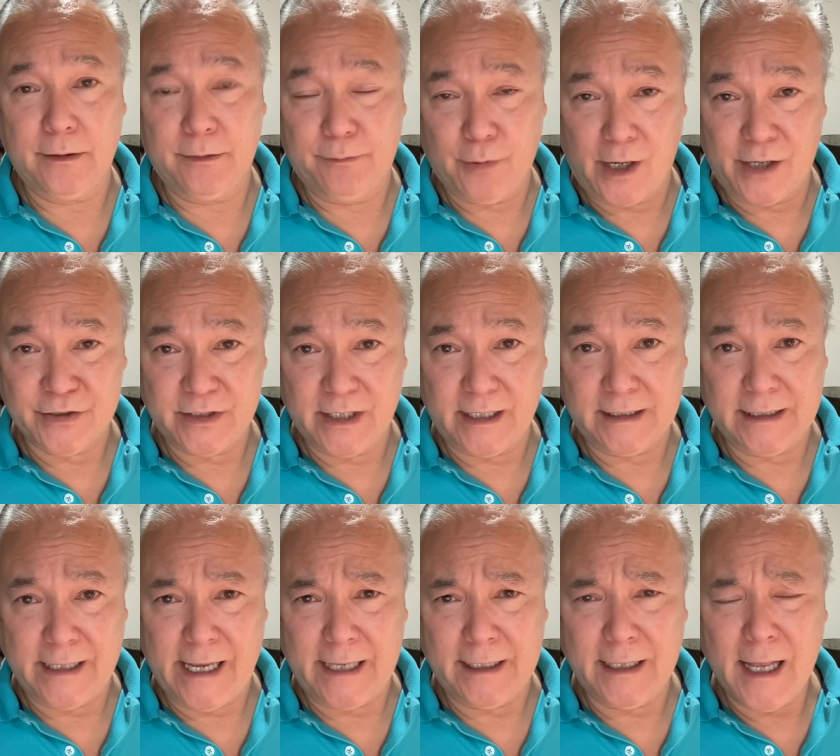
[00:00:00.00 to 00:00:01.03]
prostate
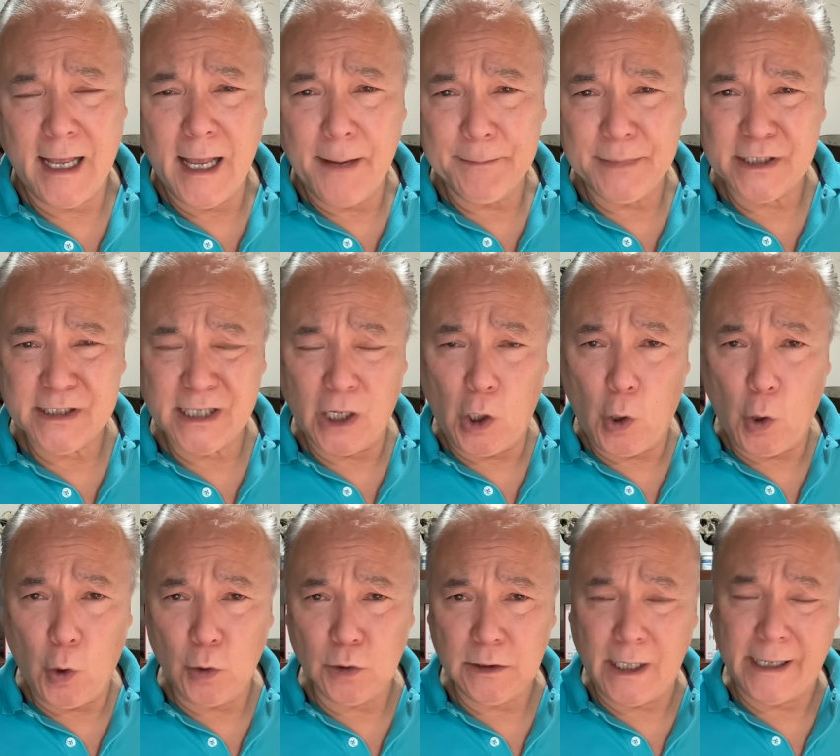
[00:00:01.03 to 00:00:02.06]
gland, but there's not a
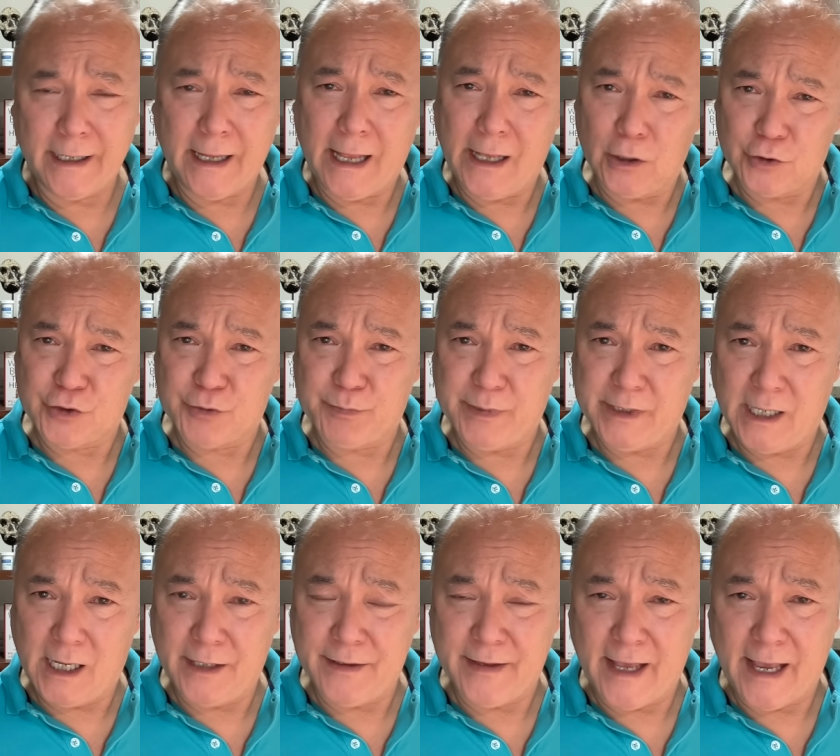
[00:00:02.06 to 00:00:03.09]
whole lot else
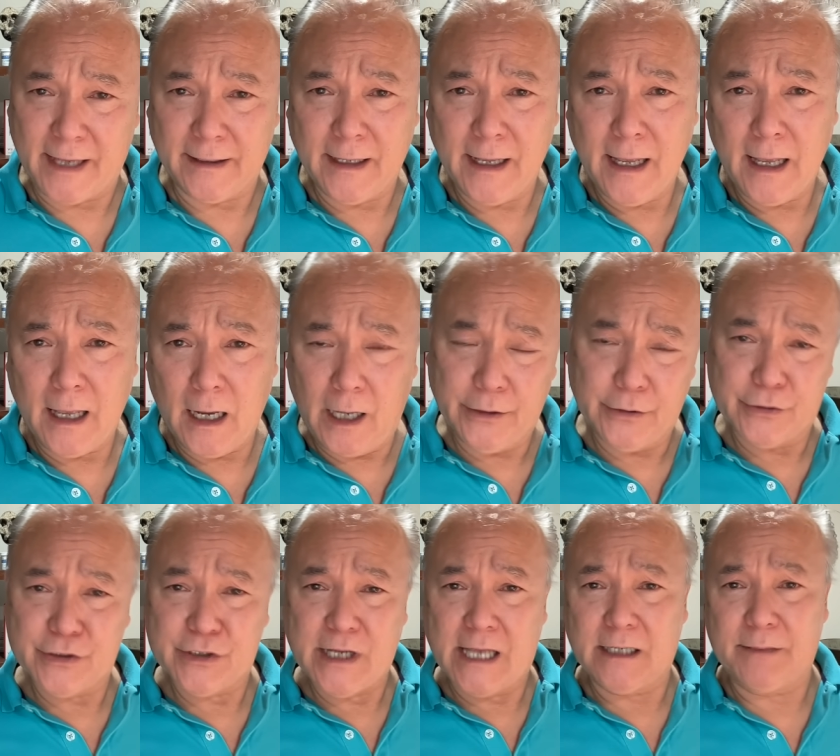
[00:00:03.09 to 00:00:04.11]
beyond that.
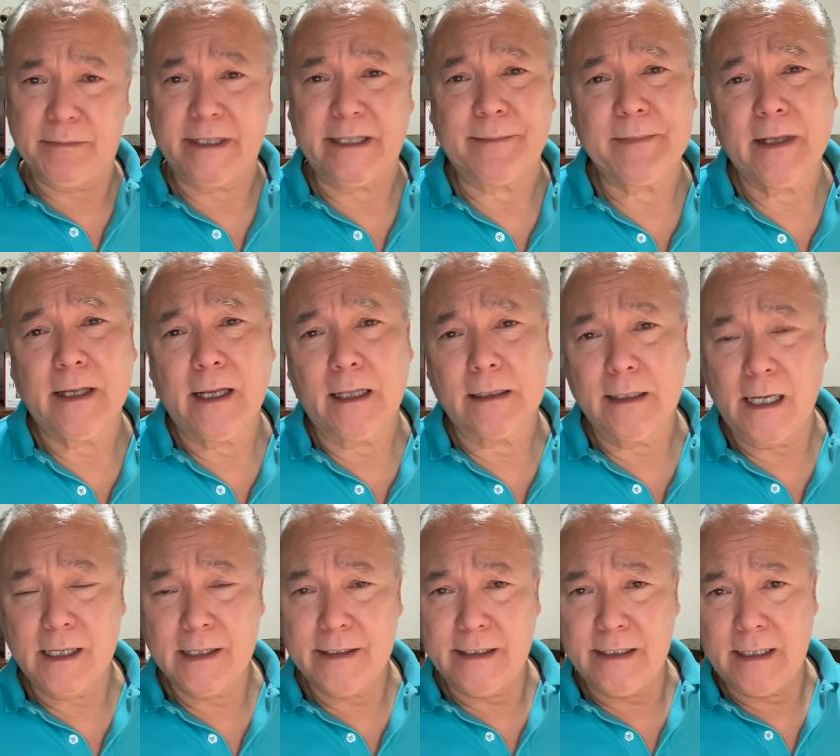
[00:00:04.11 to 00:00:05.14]
Understandably, a lot
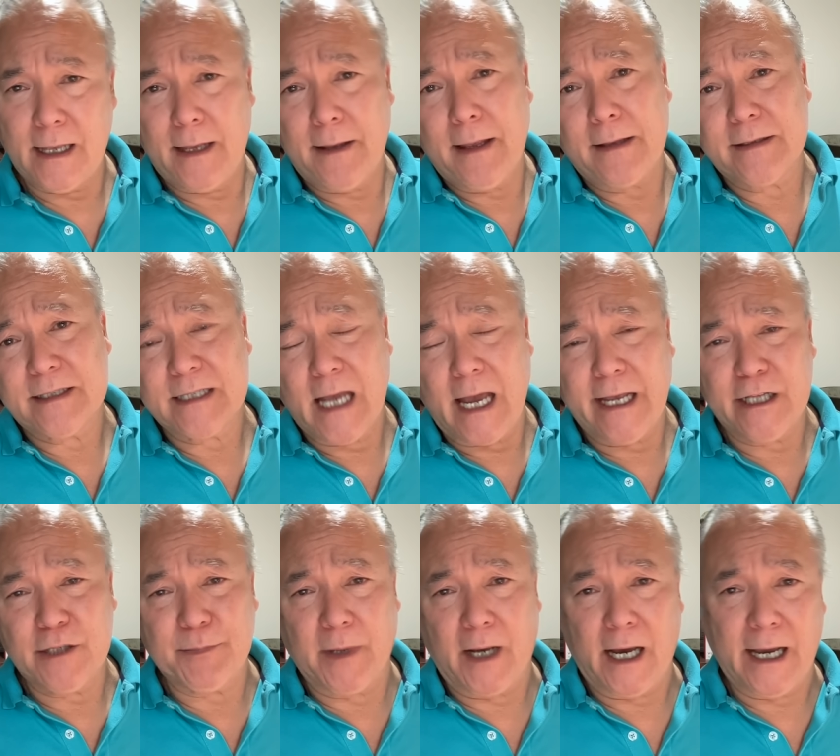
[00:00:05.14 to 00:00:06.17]
of the science
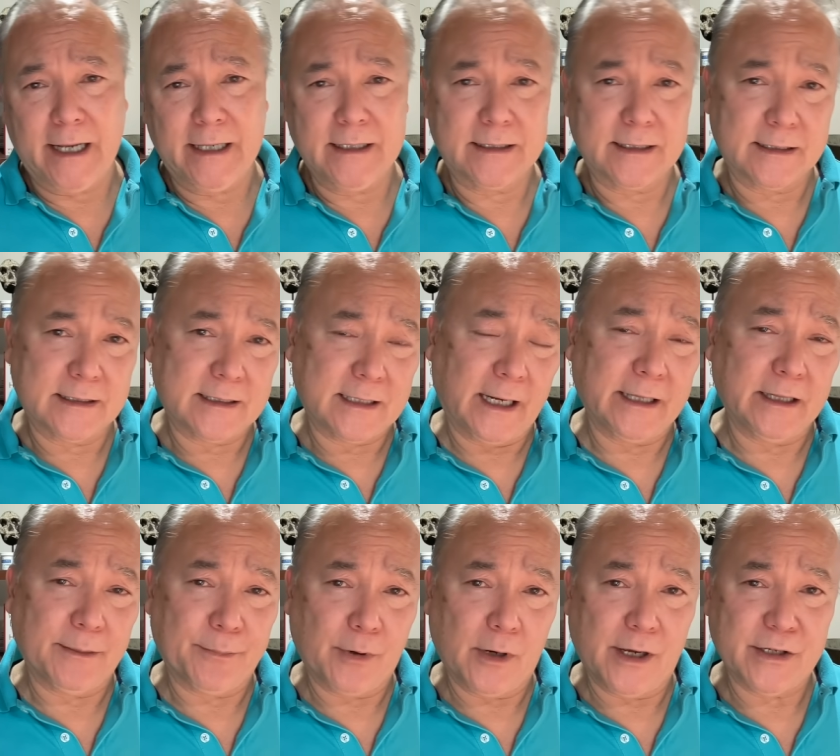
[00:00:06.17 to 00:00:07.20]
behind studying the
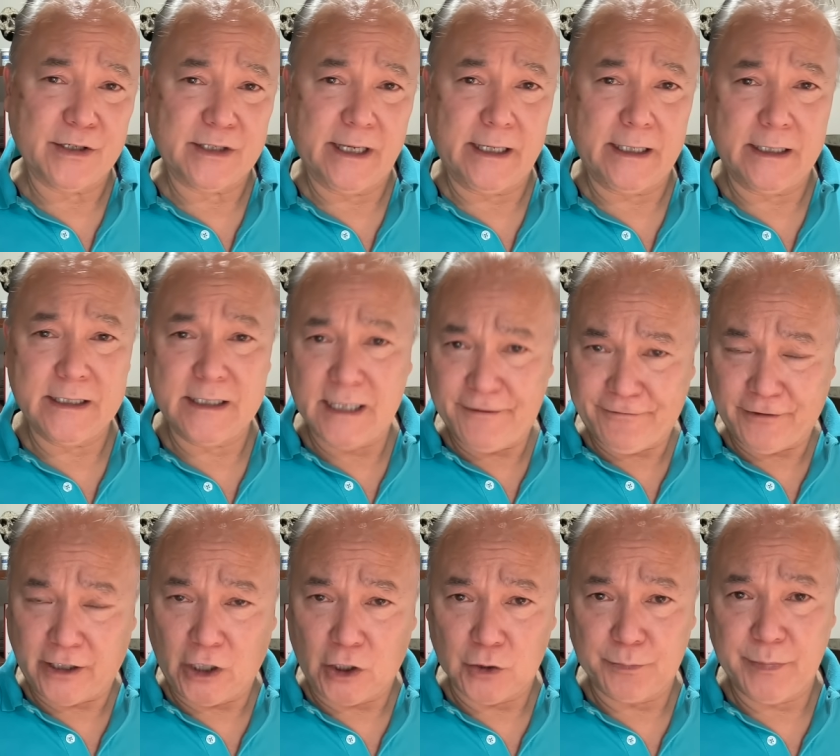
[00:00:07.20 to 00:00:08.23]
prostate is
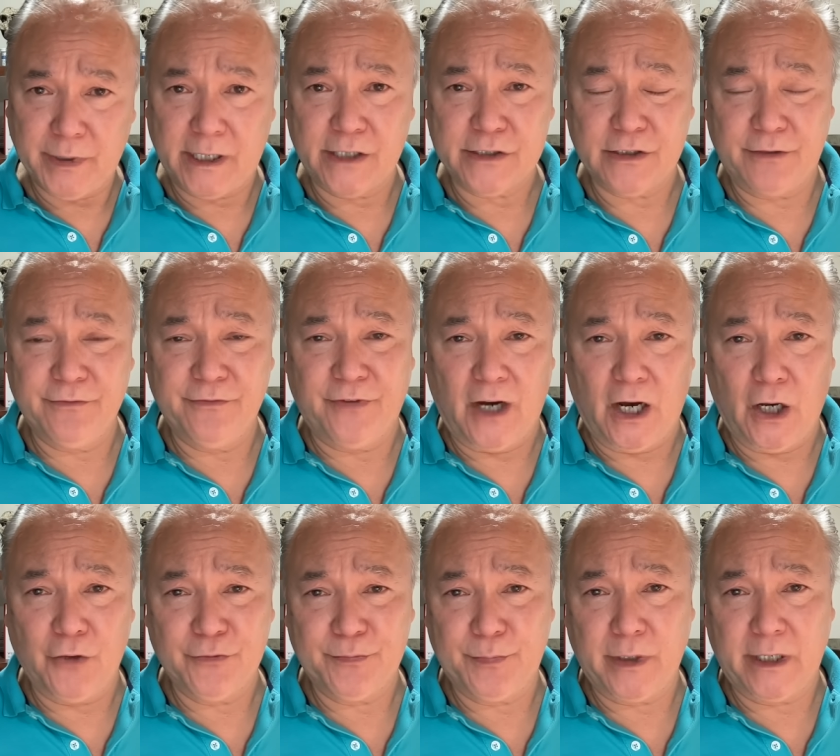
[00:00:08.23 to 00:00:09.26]
difficult because it
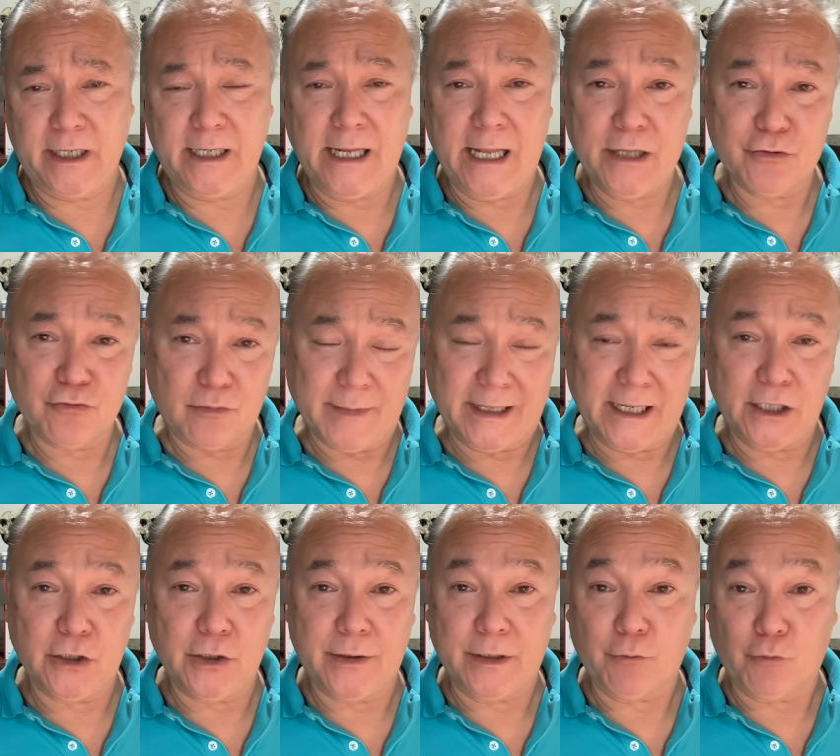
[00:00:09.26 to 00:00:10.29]
involves putting an instrument
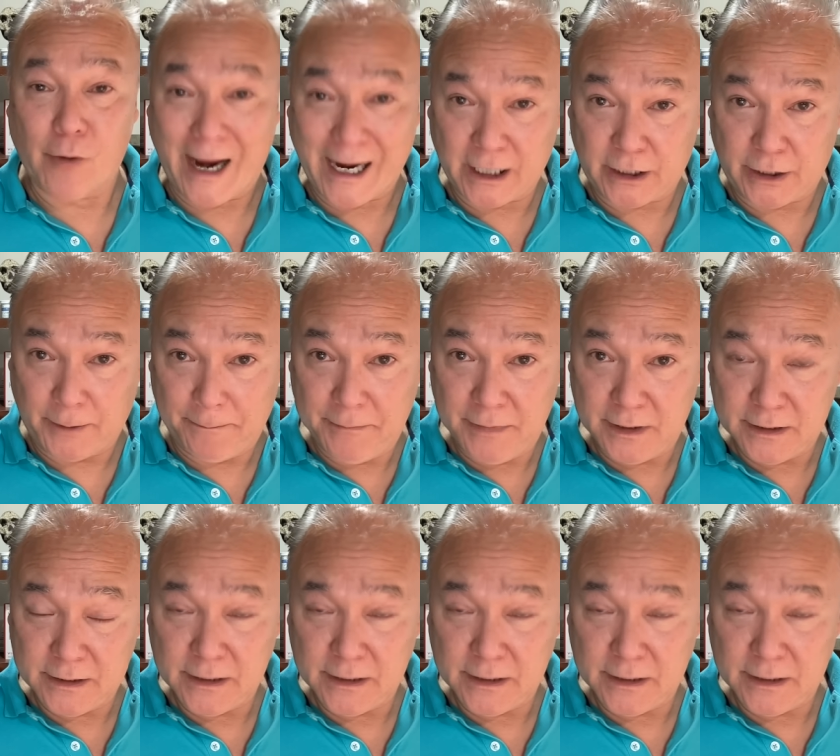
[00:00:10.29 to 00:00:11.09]
into the rectum